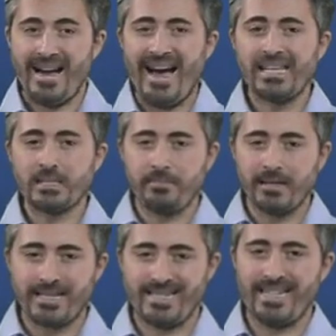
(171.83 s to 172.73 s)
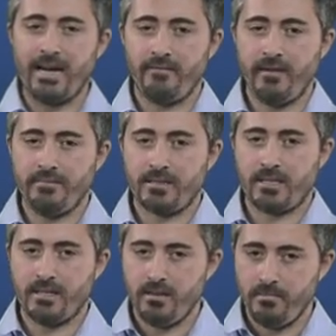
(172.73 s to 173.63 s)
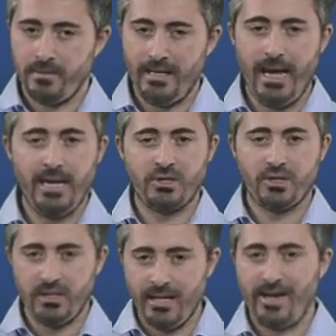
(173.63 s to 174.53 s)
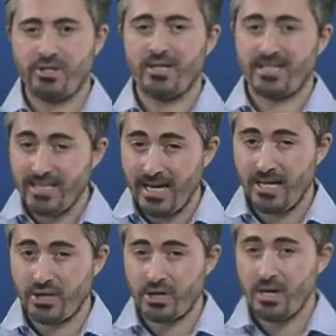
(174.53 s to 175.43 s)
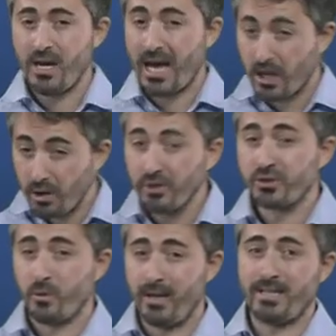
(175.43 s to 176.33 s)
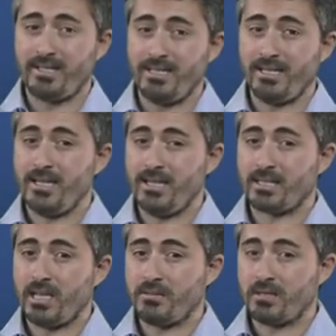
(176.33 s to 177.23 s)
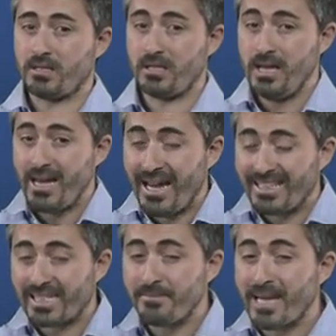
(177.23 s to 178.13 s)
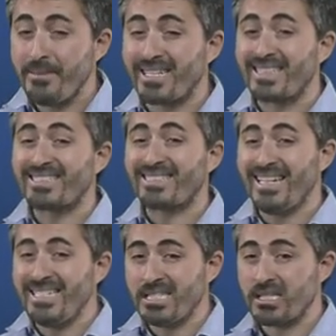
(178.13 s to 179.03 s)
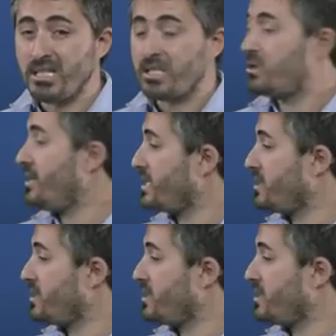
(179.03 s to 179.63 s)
aspirated graphemes PH, TH and CH are also well attested in inscriptions and sometimes extended to Latin